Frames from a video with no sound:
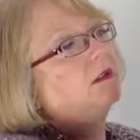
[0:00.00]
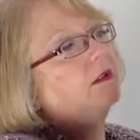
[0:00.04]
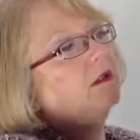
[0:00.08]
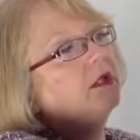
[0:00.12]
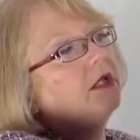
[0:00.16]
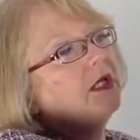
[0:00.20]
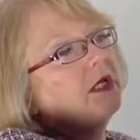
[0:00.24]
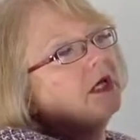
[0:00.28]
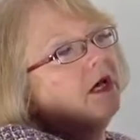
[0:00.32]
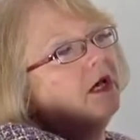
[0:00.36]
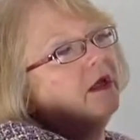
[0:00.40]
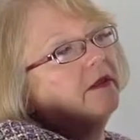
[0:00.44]

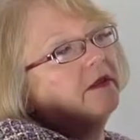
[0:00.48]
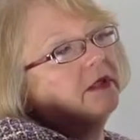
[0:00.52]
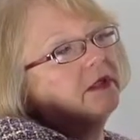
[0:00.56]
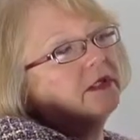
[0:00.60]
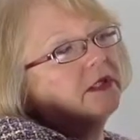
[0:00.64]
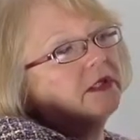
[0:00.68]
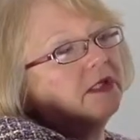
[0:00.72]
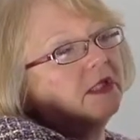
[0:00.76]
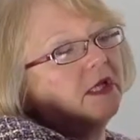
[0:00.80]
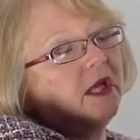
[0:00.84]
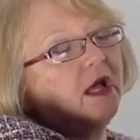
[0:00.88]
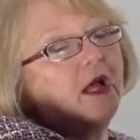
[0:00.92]
the other
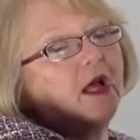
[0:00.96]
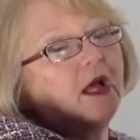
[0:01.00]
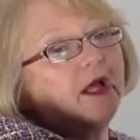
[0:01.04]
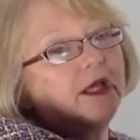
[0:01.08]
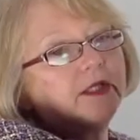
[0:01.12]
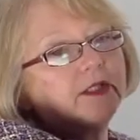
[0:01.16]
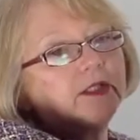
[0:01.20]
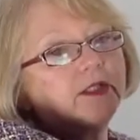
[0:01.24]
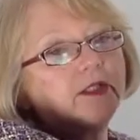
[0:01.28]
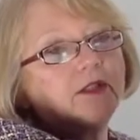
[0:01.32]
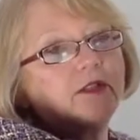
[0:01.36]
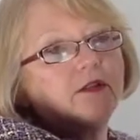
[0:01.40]

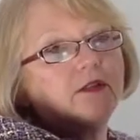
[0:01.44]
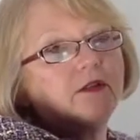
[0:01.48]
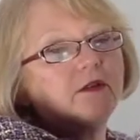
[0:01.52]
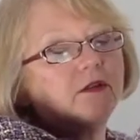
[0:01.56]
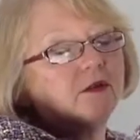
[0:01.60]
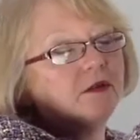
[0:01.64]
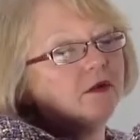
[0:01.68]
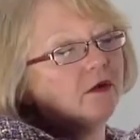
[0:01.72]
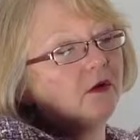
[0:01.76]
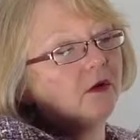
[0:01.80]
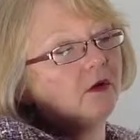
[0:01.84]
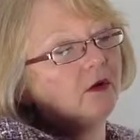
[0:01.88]
side
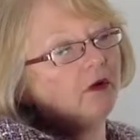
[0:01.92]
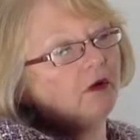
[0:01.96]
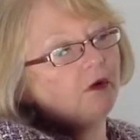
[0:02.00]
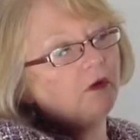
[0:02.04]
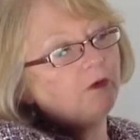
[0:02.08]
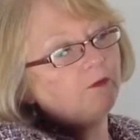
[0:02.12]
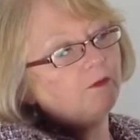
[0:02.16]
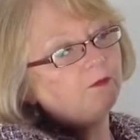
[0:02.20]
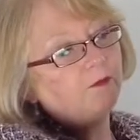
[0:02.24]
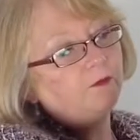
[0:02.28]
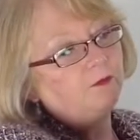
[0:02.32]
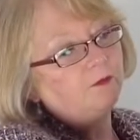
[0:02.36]

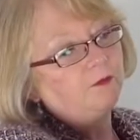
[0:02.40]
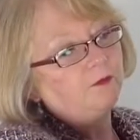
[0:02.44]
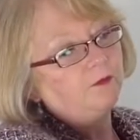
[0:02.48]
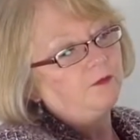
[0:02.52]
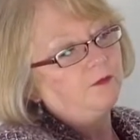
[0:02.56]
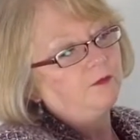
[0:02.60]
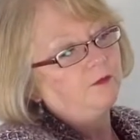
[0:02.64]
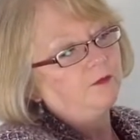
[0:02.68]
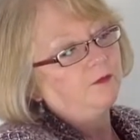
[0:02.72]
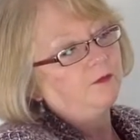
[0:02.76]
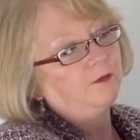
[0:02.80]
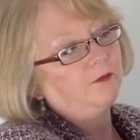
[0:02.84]
of
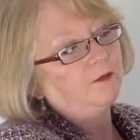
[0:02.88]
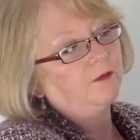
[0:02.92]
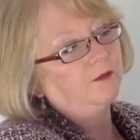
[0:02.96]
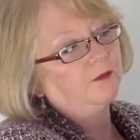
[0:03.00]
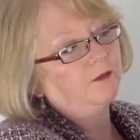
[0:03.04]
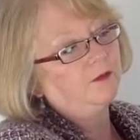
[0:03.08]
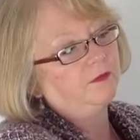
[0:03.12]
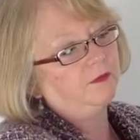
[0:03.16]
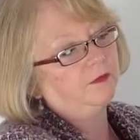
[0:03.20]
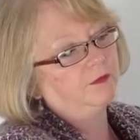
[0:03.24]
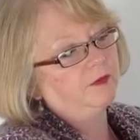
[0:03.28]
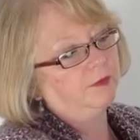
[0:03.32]

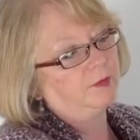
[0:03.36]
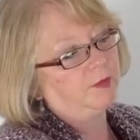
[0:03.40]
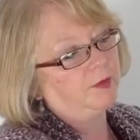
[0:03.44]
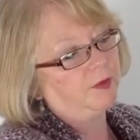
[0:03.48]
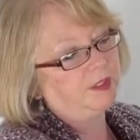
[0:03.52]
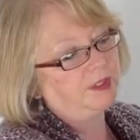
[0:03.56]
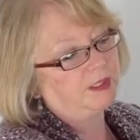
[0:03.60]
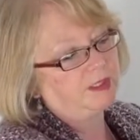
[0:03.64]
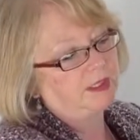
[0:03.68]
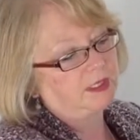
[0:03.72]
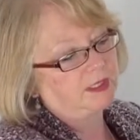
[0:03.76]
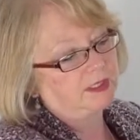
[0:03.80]
the
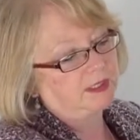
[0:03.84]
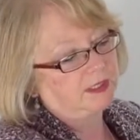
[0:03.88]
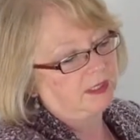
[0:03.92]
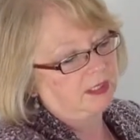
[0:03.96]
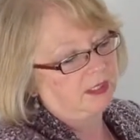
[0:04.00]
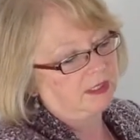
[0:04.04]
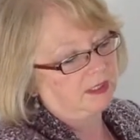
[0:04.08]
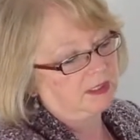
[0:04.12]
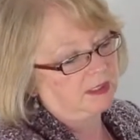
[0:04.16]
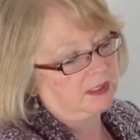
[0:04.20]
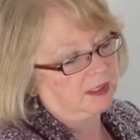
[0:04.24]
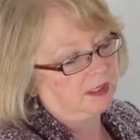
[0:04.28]
princess
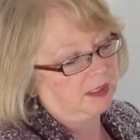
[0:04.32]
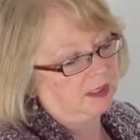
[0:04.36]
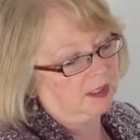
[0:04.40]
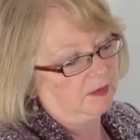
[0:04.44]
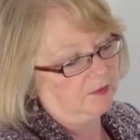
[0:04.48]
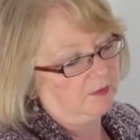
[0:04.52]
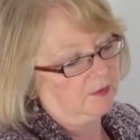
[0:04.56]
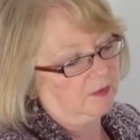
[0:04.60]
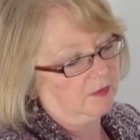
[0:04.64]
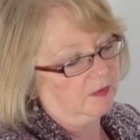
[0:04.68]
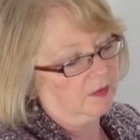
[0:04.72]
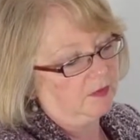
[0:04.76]
line
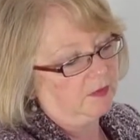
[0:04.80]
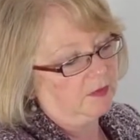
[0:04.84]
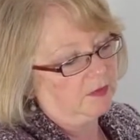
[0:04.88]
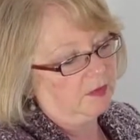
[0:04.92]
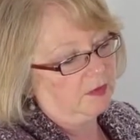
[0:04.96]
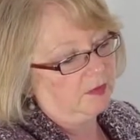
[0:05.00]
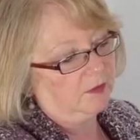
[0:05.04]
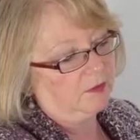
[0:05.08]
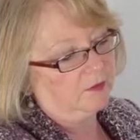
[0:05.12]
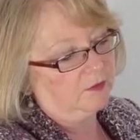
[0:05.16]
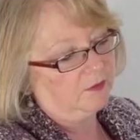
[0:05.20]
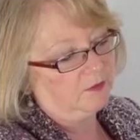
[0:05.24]
seam
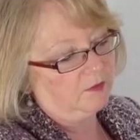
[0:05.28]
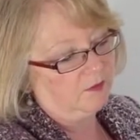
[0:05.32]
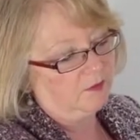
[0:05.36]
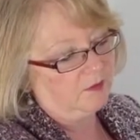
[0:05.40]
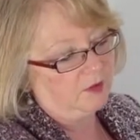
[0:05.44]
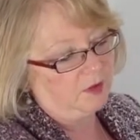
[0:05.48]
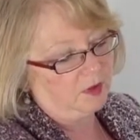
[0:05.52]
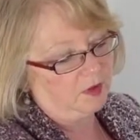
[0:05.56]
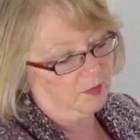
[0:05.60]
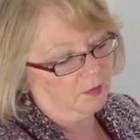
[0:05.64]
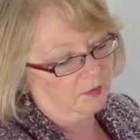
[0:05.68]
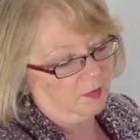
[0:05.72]
through the
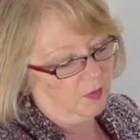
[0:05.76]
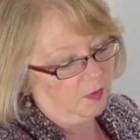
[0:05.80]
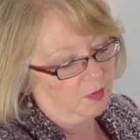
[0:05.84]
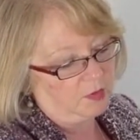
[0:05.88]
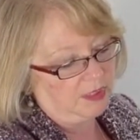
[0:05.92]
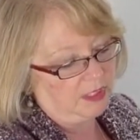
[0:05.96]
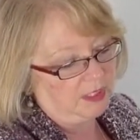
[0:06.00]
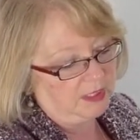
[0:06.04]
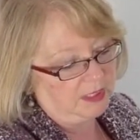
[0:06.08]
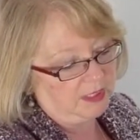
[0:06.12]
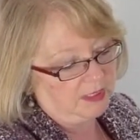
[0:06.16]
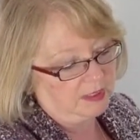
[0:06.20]
whole
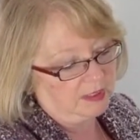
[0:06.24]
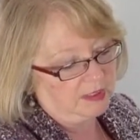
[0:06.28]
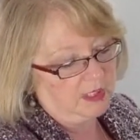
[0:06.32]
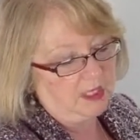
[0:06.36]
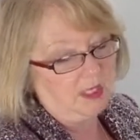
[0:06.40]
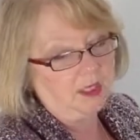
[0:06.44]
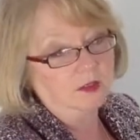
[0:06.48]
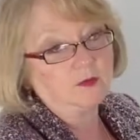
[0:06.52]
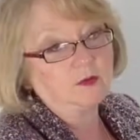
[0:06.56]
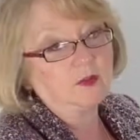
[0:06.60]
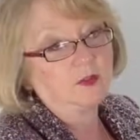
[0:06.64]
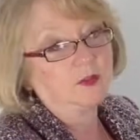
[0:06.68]
body and
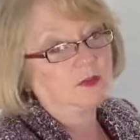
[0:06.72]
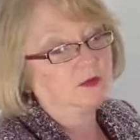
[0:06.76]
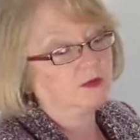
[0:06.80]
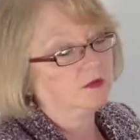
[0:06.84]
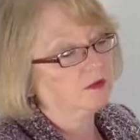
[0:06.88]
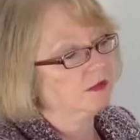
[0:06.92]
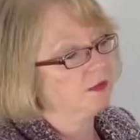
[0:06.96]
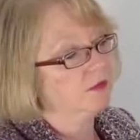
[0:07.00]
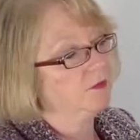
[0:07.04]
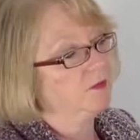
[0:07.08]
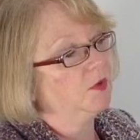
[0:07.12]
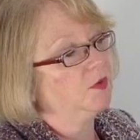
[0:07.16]
out to
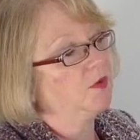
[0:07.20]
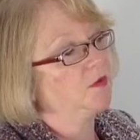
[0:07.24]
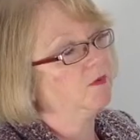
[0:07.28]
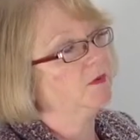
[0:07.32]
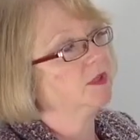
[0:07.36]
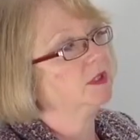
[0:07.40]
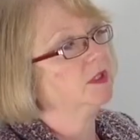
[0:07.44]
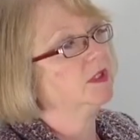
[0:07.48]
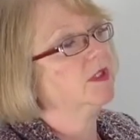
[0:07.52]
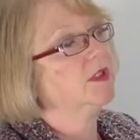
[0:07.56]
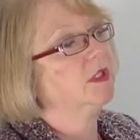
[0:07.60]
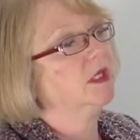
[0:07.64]
the bottom
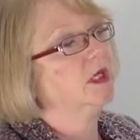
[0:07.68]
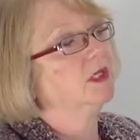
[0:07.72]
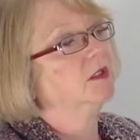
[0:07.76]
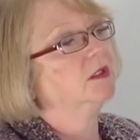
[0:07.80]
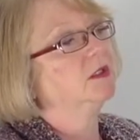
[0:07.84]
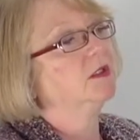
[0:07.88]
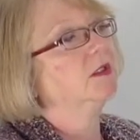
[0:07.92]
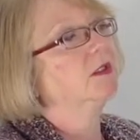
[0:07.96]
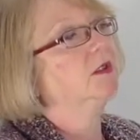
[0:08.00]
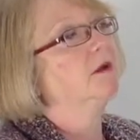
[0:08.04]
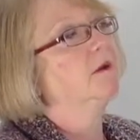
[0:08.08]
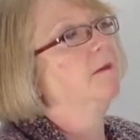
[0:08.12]
of the stand,
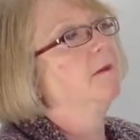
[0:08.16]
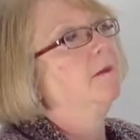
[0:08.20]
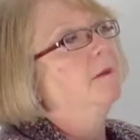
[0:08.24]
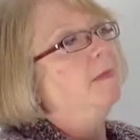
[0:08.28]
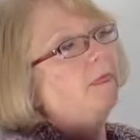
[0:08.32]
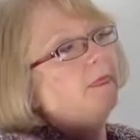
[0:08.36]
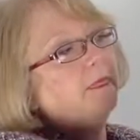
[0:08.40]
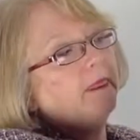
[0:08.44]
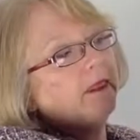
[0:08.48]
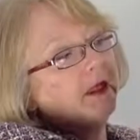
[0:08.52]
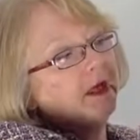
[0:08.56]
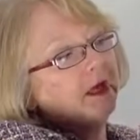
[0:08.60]

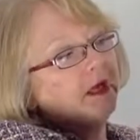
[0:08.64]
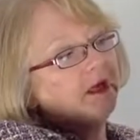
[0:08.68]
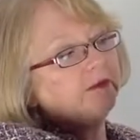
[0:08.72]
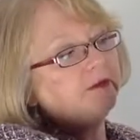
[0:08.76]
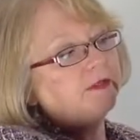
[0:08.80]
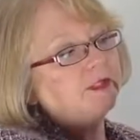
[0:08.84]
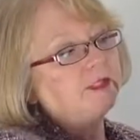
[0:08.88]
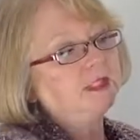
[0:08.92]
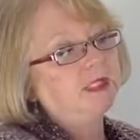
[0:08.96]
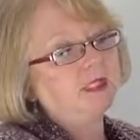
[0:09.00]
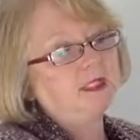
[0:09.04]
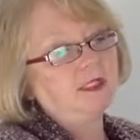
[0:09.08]
and
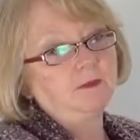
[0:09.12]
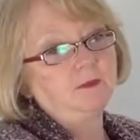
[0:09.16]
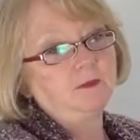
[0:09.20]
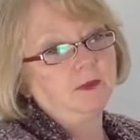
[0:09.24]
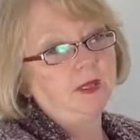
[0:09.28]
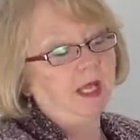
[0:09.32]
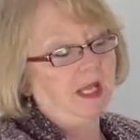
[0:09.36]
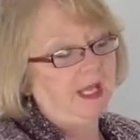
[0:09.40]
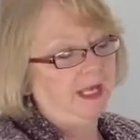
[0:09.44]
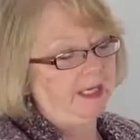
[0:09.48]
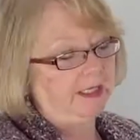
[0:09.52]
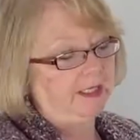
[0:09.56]
the centre
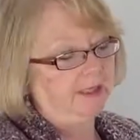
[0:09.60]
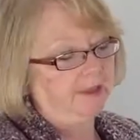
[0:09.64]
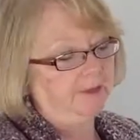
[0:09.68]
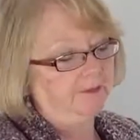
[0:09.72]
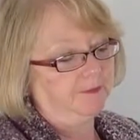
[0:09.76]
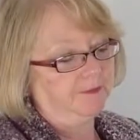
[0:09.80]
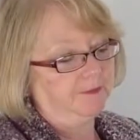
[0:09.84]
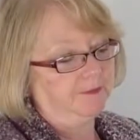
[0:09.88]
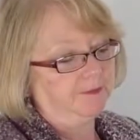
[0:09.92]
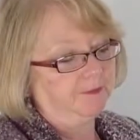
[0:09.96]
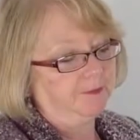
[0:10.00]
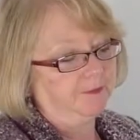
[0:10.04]
back.
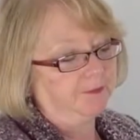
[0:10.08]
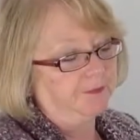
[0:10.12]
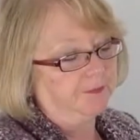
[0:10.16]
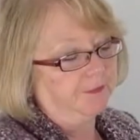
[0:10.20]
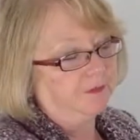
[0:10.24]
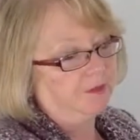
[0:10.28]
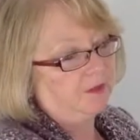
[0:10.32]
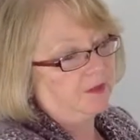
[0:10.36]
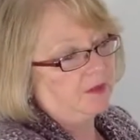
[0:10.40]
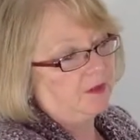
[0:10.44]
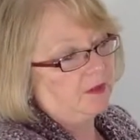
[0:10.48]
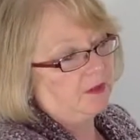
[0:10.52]

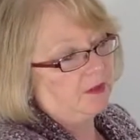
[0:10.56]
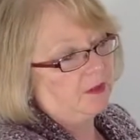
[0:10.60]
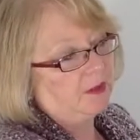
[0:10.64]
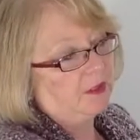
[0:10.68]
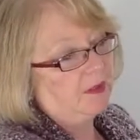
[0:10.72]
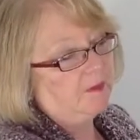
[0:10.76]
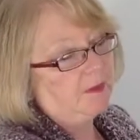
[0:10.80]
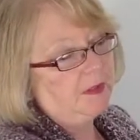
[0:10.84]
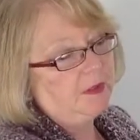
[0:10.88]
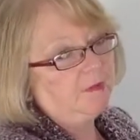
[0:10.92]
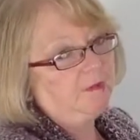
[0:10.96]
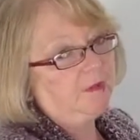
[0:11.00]

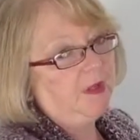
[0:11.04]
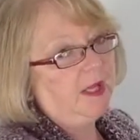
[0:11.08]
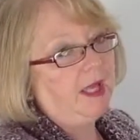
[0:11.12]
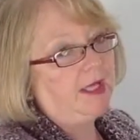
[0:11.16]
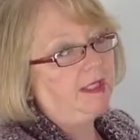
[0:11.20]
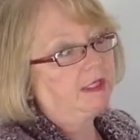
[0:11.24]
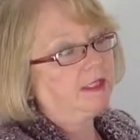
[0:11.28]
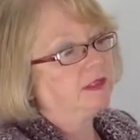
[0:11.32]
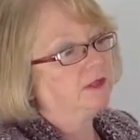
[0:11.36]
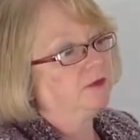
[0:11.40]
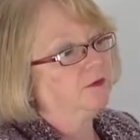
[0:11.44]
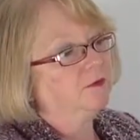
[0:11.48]
Coming
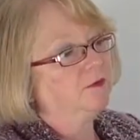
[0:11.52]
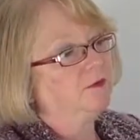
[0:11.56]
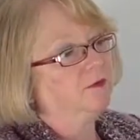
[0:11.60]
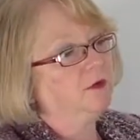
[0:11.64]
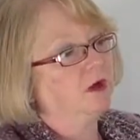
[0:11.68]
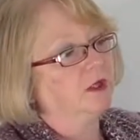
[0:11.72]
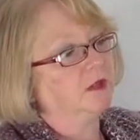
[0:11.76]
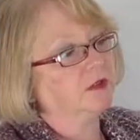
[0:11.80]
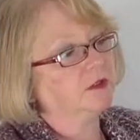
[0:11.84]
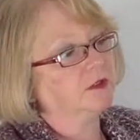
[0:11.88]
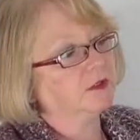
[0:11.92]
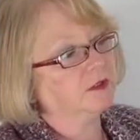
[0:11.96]
back to the
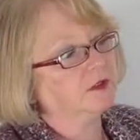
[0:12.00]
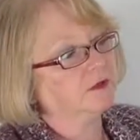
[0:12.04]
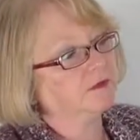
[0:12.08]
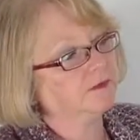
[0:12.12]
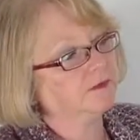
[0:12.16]
front,